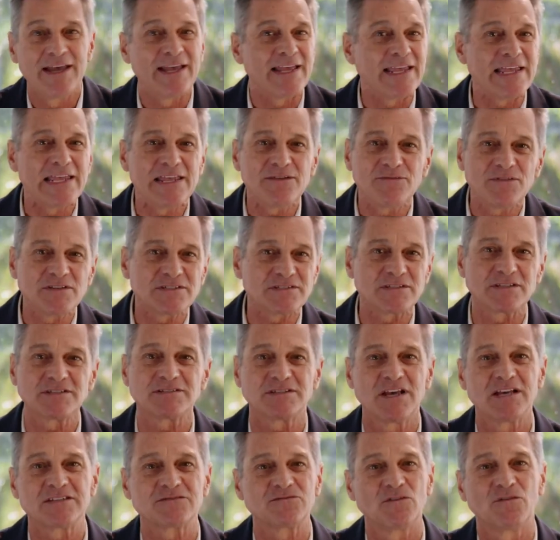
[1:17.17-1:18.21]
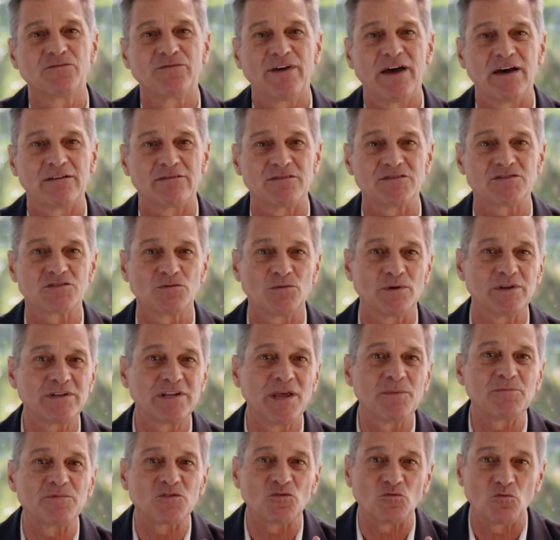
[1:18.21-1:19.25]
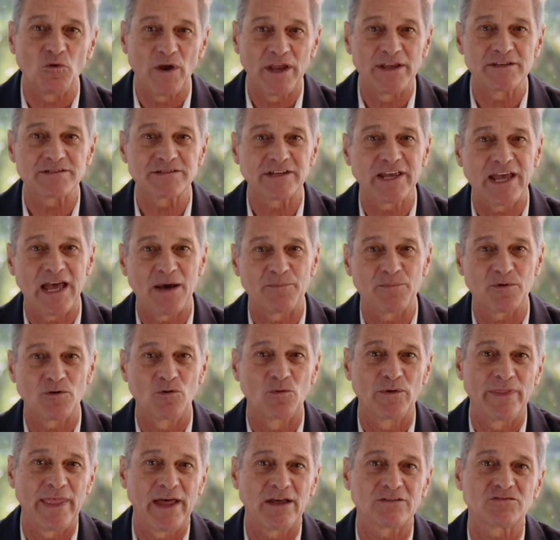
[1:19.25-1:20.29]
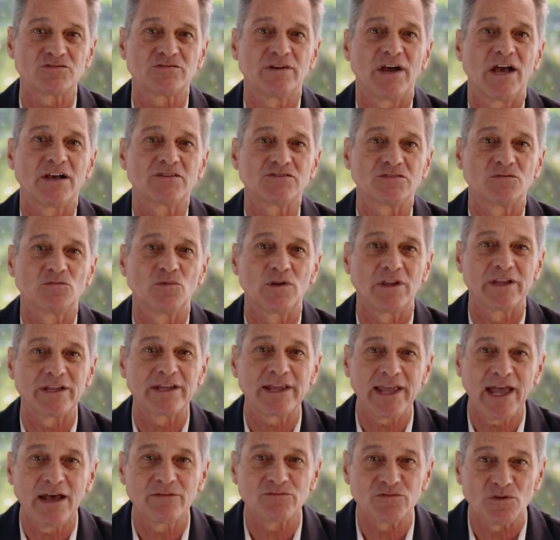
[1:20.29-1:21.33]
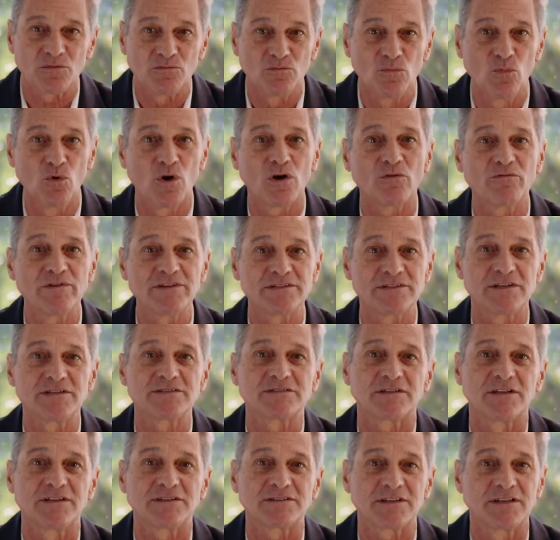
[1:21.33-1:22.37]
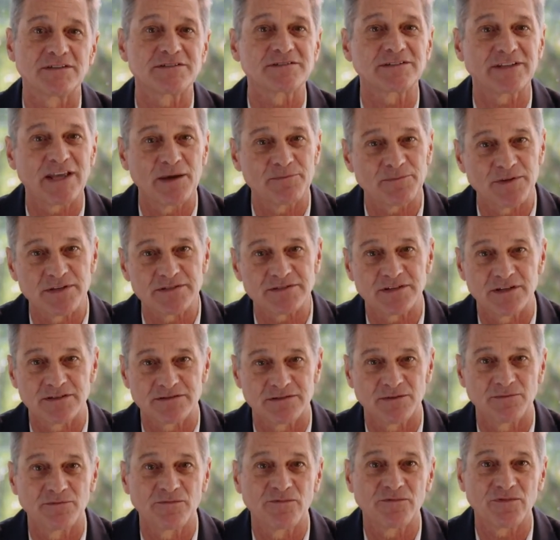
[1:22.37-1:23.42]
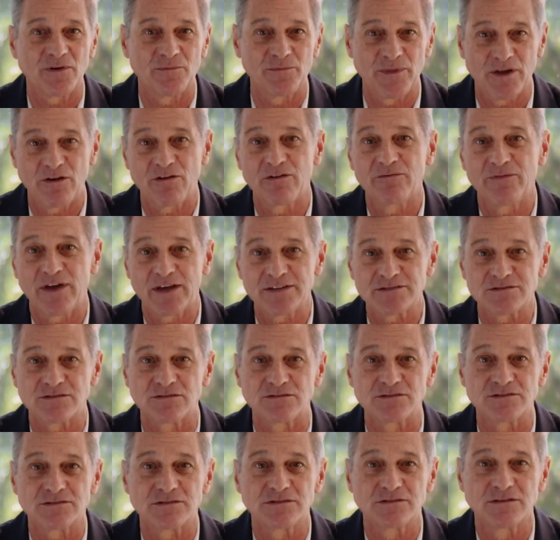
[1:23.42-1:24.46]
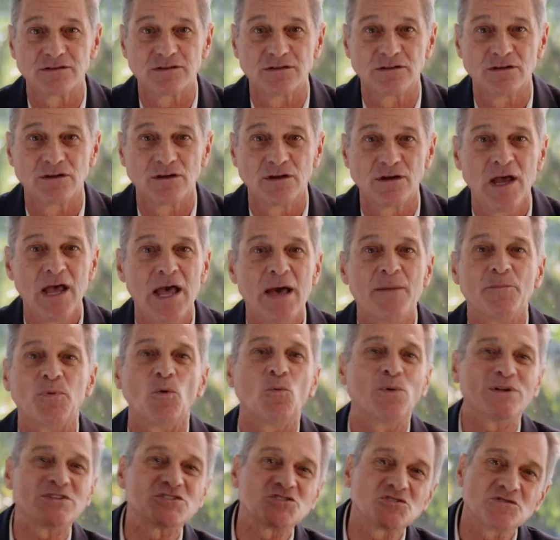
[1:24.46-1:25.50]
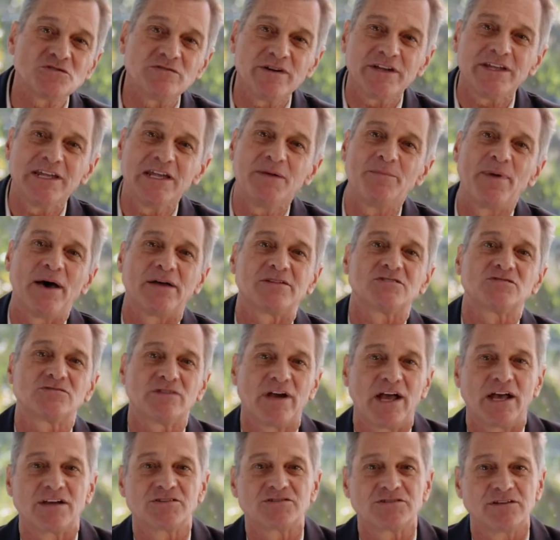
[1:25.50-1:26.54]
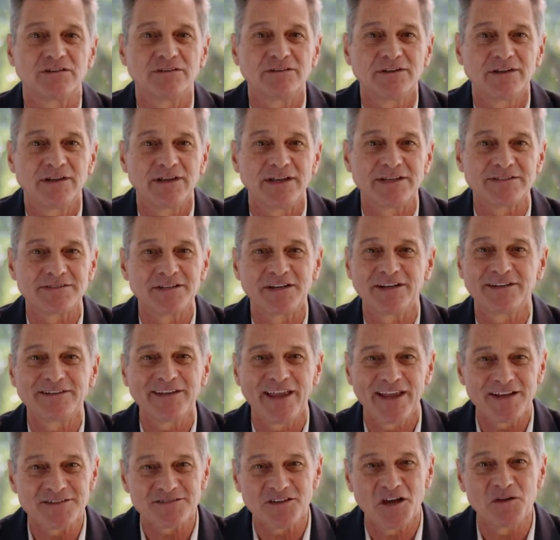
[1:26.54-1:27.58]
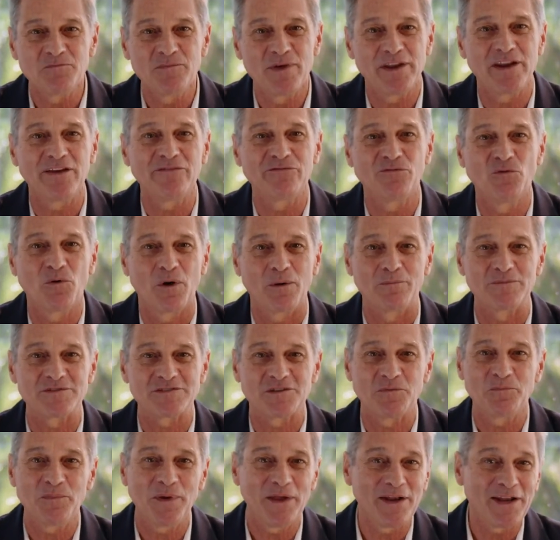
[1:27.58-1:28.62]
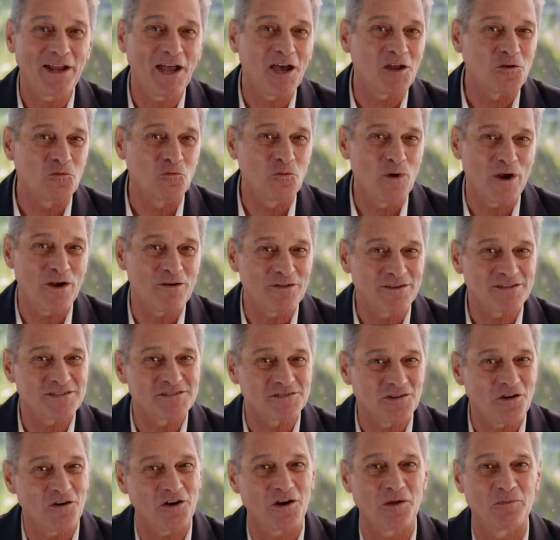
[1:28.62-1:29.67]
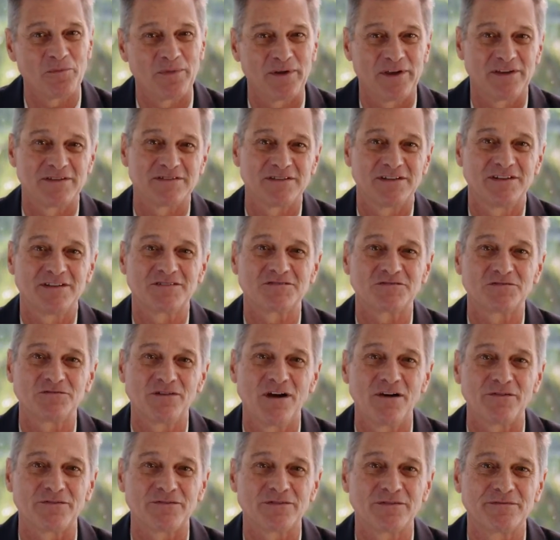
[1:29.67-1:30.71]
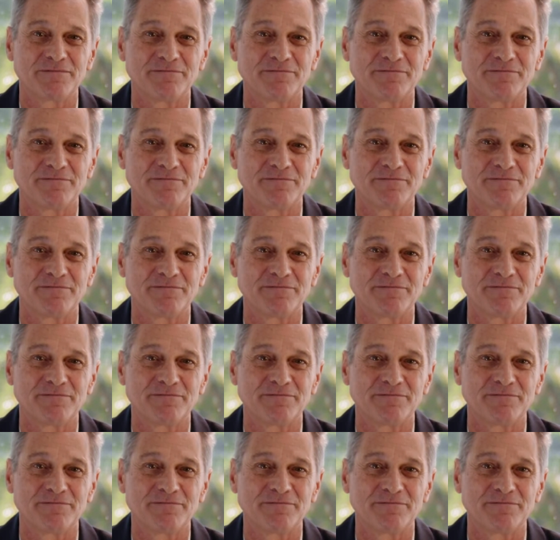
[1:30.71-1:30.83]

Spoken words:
Even successful founders who attempt to raise capital without traction will encounter more resistance and skepticism from their investors. But what's tricky about traction is that it takes on many forms depending on where the startup is and its growth.